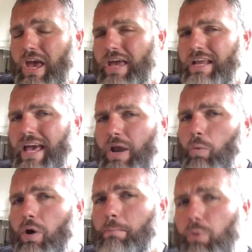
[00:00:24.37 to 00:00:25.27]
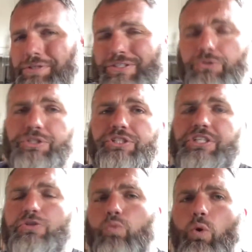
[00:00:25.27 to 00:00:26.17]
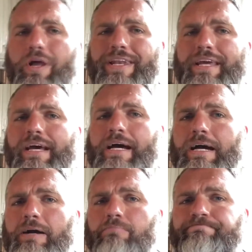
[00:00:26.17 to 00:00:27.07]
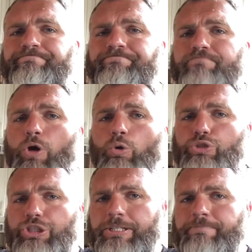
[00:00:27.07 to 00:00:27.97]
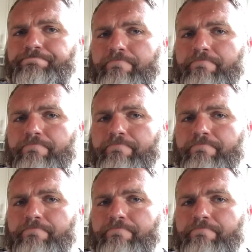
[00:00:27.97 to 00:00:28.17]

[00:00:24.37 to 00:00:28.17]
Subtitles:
It had a 1.061 OG.